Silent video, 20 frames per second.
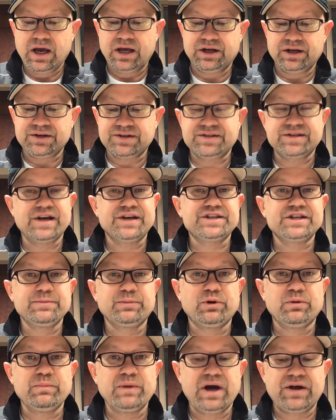an
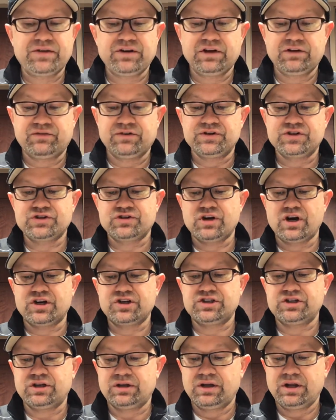accessible method of
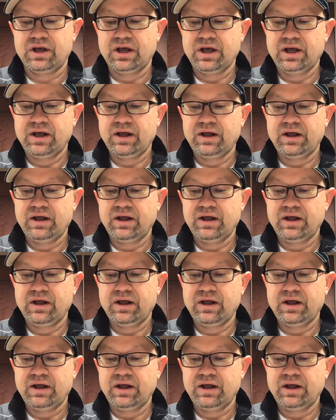instruction